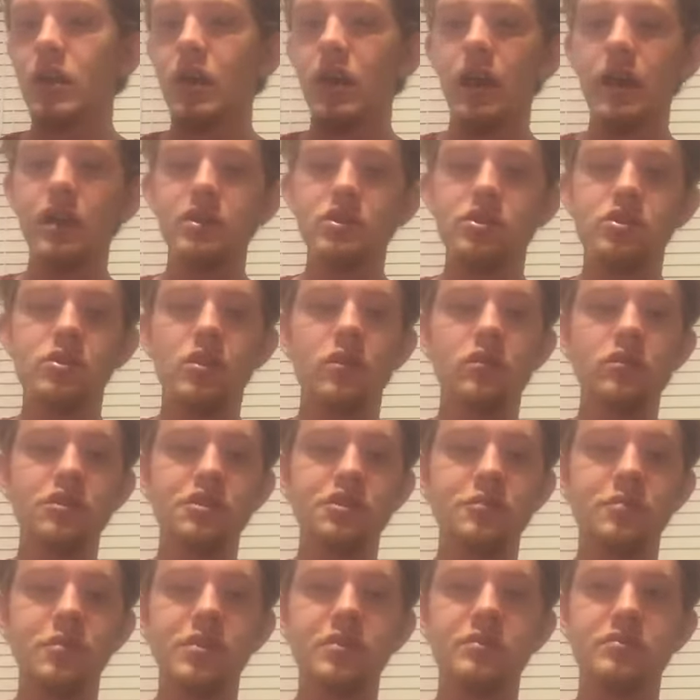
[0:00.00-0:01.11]
and Sean
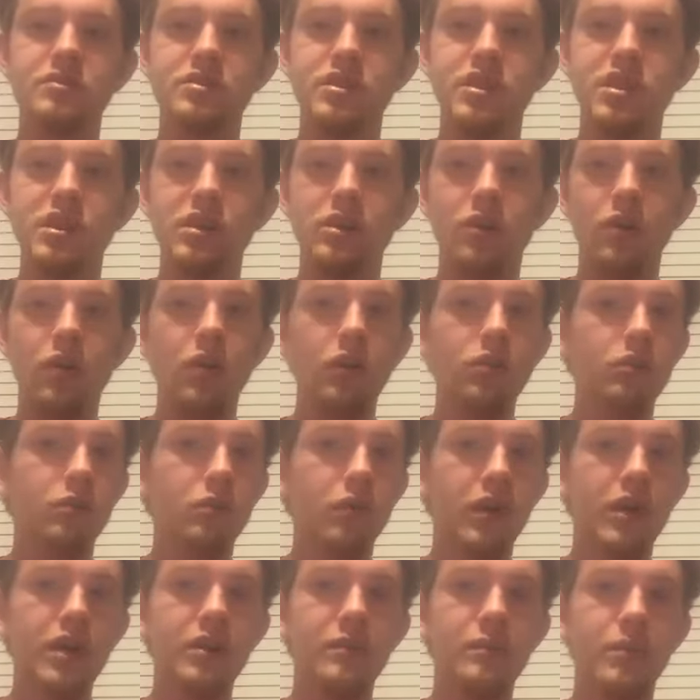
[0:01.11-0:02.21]
Spears sitting all the
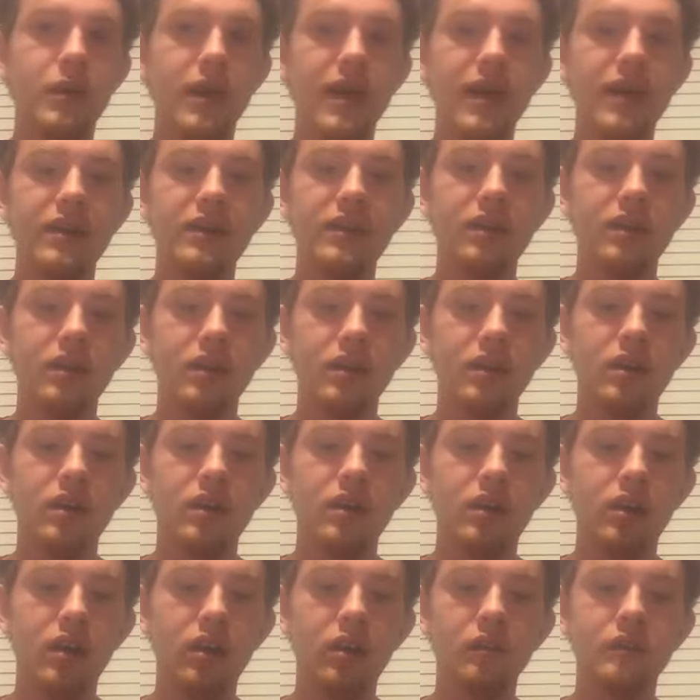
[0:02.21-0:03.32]
way at the back
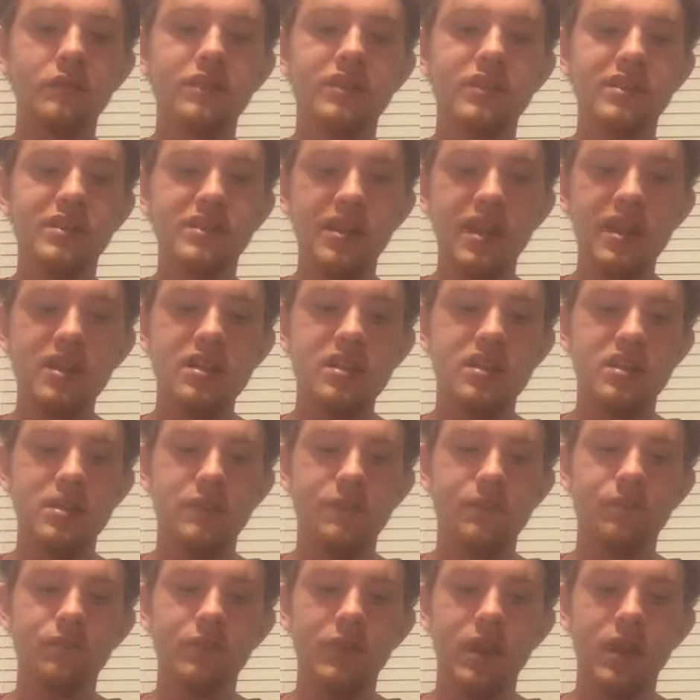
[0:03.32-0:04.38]
of the section.